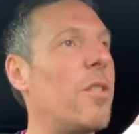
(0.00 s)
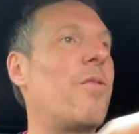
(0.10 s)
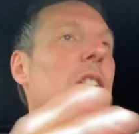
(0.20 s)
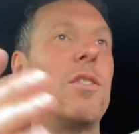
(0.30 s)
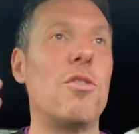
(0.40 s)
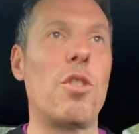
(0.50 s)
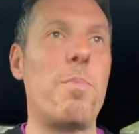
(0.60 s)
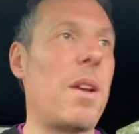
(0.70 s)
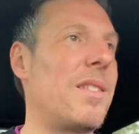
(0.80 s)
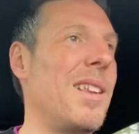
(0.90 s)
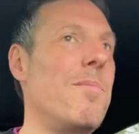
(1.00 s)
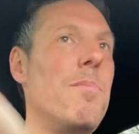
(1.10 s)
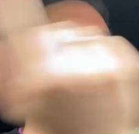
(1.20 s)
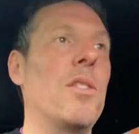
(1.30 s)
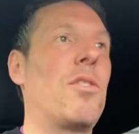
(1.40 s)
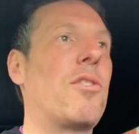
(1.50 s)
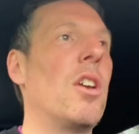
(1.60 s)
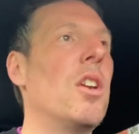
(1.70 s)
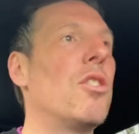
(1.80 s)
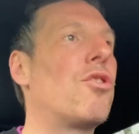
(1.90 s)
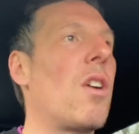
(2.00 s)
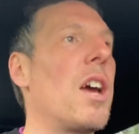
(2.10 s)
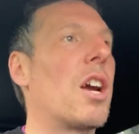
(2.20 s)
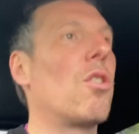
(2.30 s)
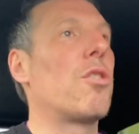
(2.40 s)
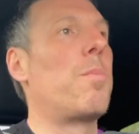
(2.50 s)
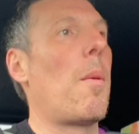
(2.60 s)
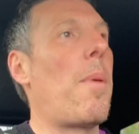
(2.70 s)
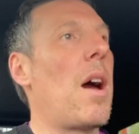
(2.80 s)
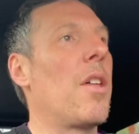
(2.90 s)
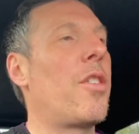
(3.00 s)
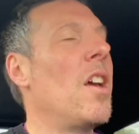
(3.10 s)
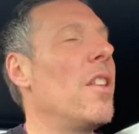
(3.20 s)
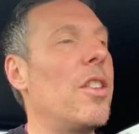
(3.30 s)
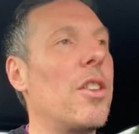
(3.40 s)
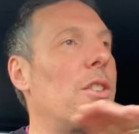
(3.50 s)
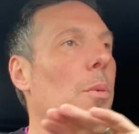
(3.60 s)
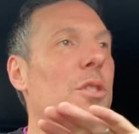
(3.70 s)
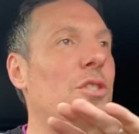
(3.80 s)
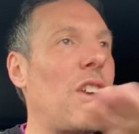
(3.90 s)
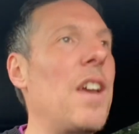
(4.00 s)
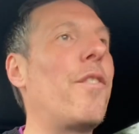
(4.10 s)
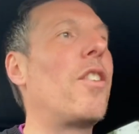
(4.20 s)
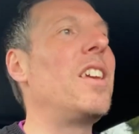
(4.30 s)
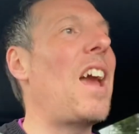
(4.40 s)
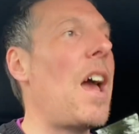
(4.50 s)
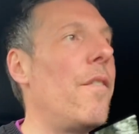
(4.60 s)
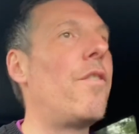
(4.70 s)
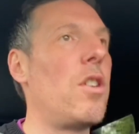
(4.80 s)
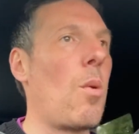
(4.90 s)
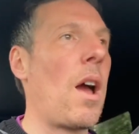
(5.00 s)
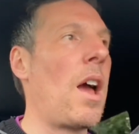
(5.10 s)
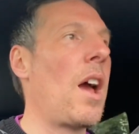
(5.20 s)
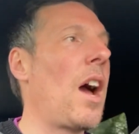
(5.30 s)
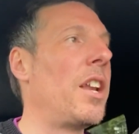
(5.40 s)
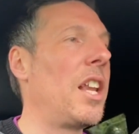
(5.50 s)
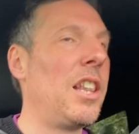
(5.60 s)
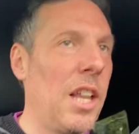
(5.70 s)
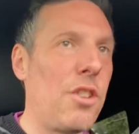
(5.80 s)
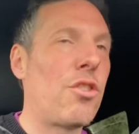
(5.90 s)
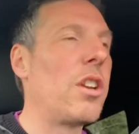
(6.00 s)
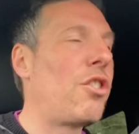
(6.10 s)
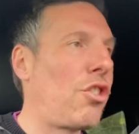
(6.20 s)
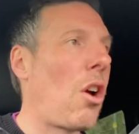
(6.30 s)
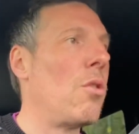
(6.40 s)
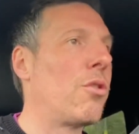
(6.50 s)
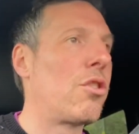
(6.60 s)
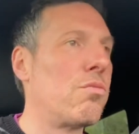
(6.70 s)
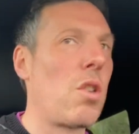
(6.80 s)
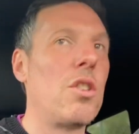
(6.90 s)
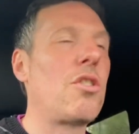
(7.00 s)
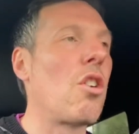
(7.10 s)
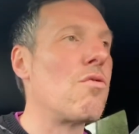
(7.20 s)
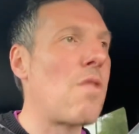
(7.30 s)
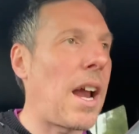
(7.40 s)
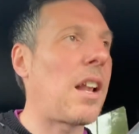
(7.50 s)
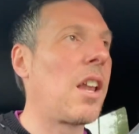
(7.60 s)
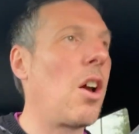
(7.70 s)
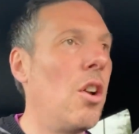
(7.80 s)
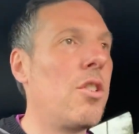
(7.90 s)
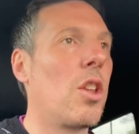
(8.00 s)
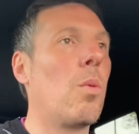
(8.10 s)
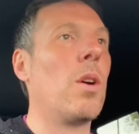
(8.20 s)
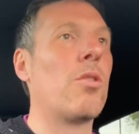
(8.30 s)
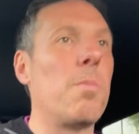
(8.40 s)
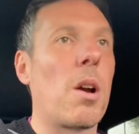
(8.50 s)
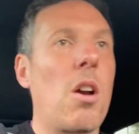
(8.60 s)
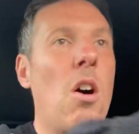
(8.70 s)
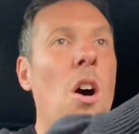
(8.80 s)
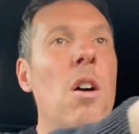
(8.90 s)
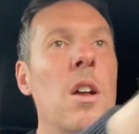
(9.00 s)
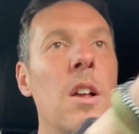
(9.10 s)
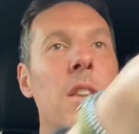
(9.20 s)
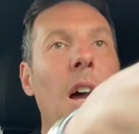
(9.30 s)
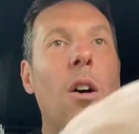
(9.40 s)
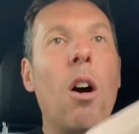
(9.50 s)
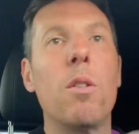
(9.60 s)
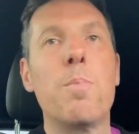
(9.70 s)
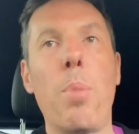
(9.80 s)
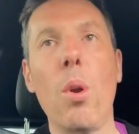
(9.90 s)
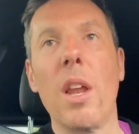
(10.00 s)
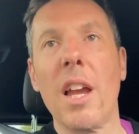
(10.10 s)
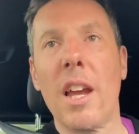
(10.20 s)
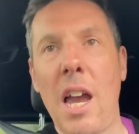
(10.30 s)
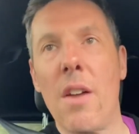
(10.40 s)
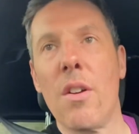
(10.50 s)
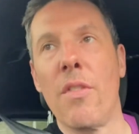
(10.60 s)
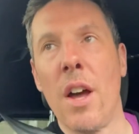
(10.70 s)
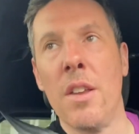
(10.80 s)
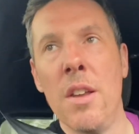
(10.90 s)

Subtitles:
pheasant just basically minced straight across my path. There was safety everywhere, and it literally chose to run directly under the wheels of my car. Now, I was pulling a caravan,